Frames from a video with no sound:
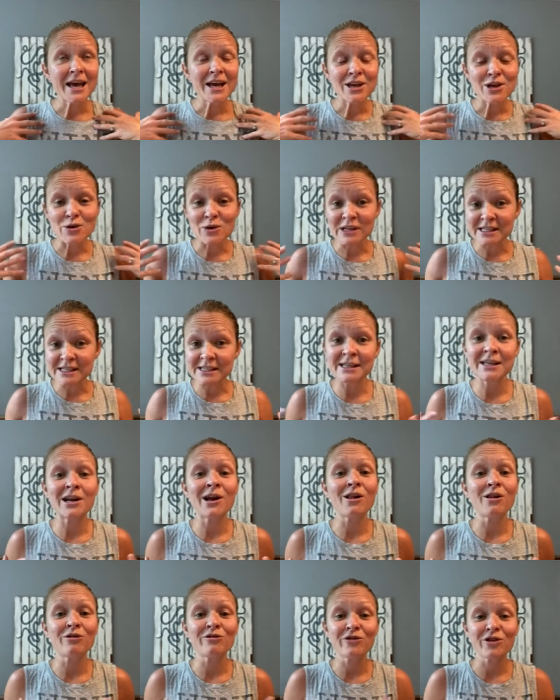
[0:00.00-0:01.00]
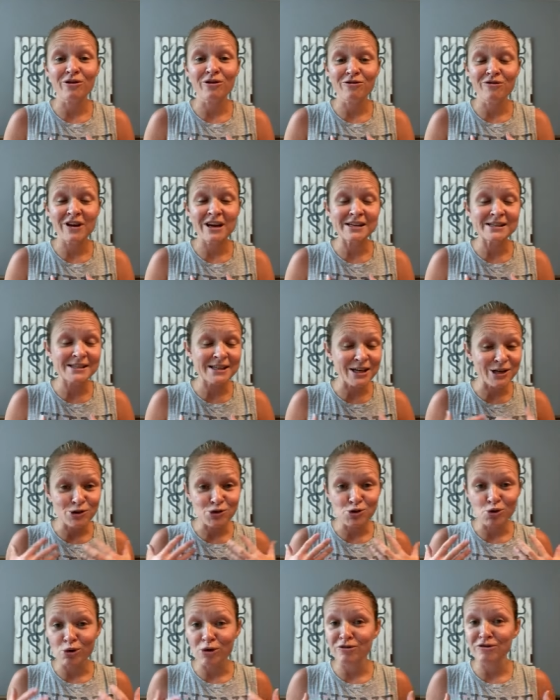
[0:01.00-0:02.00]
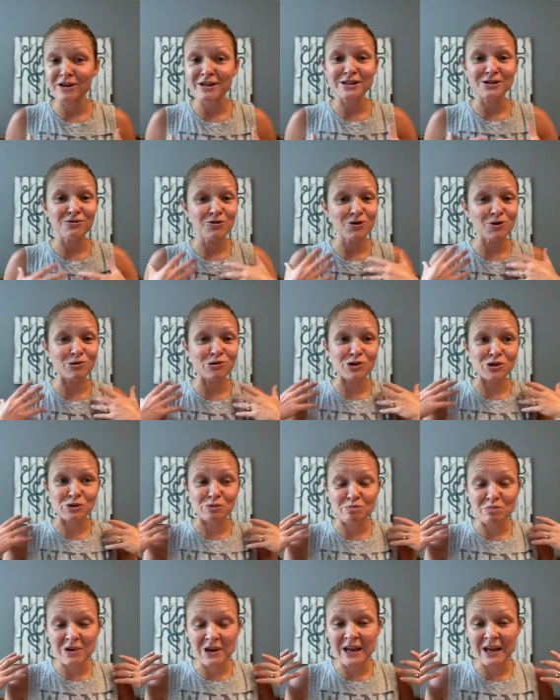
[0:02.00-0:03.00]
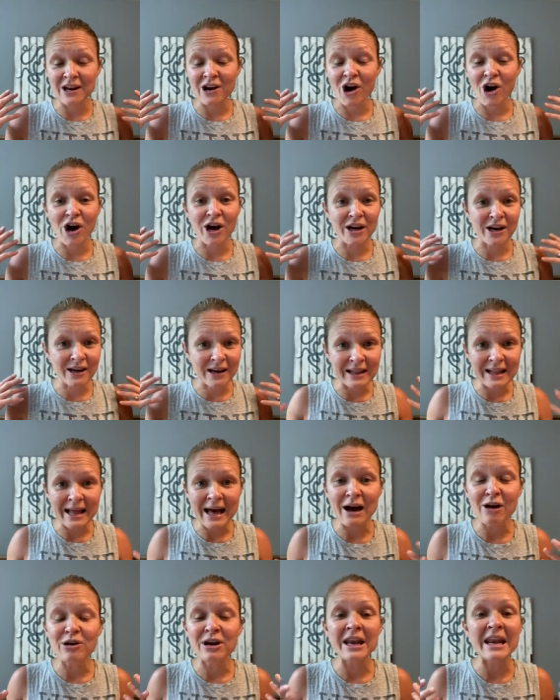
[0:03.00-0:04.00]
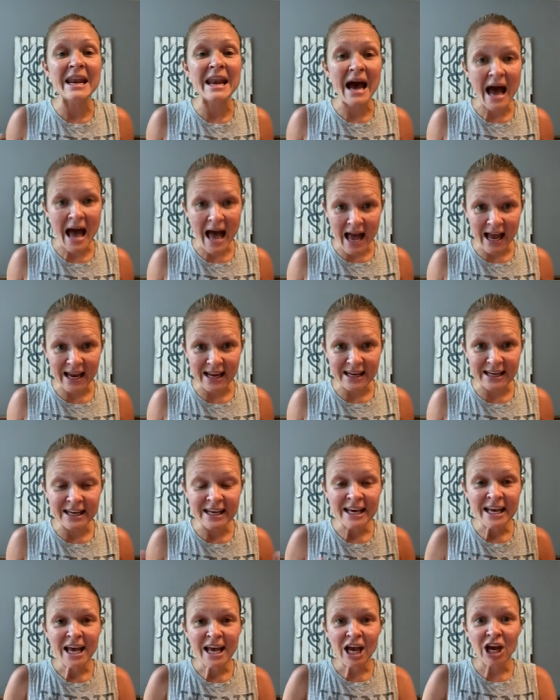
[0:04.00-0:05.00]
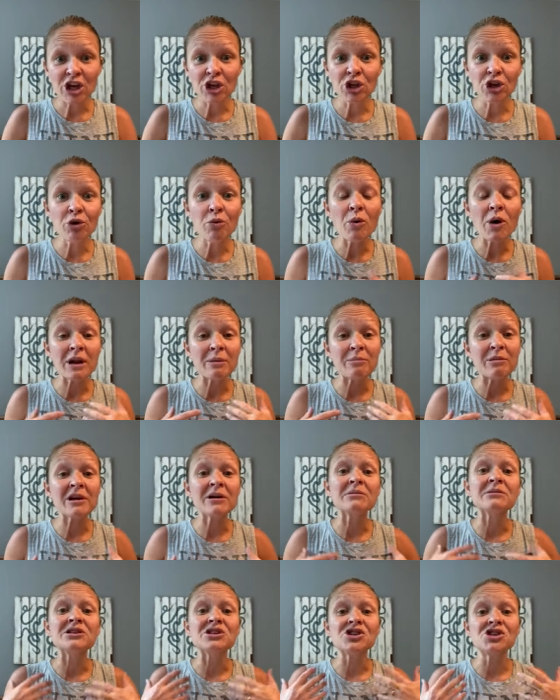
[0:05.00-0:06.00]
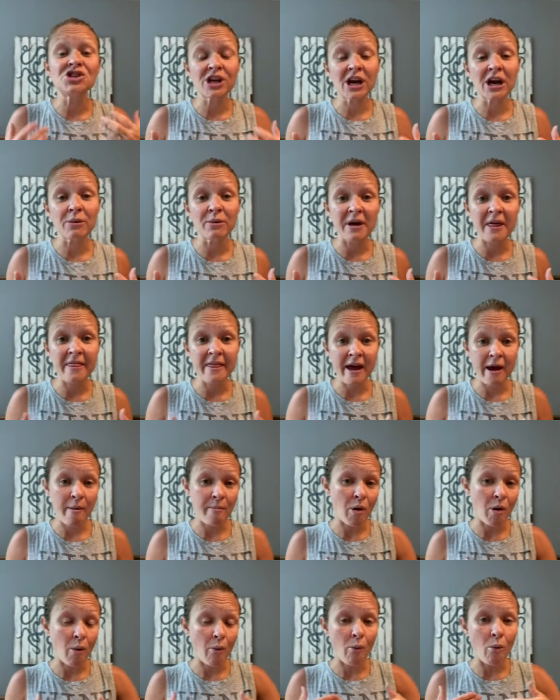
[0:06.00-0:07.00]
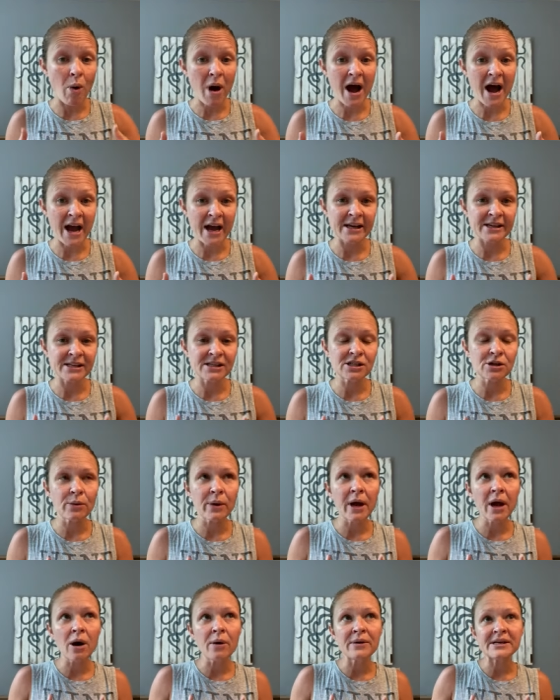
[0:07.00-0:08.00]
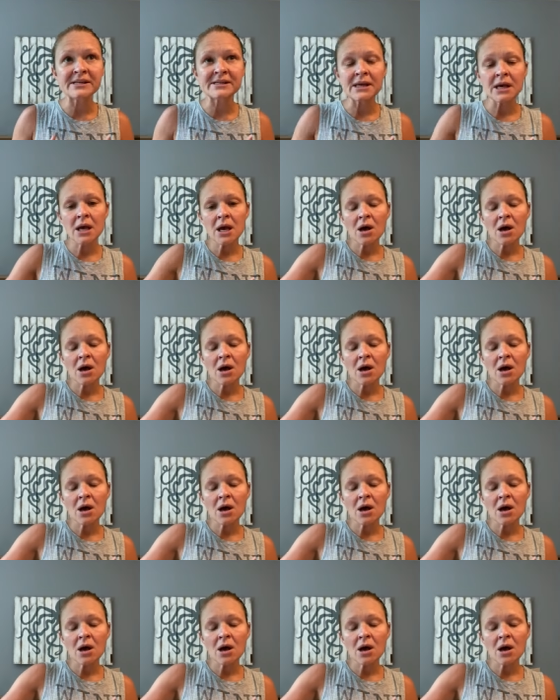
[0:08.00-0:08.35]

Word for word: you can see it all over your face, the endorphins of you just being on cloud nine, and you want to be able to share with them why. So I always